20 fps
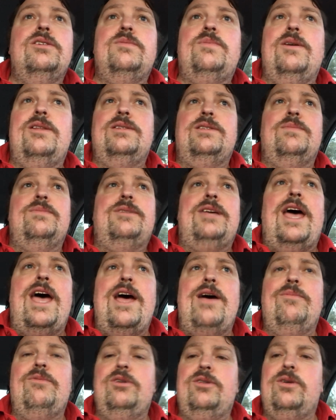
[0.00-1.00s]
spend some
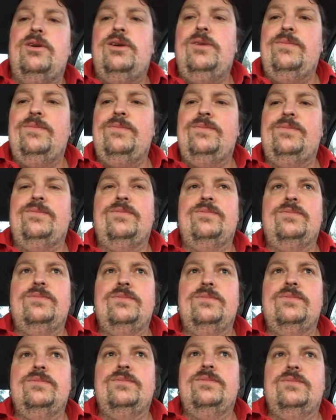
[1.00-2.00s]
time with her
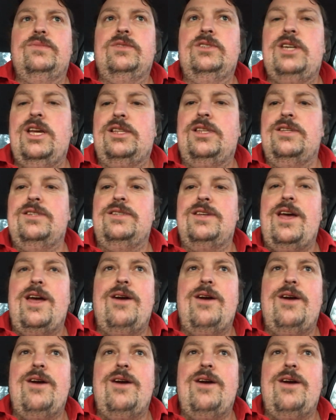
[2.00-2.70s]
check this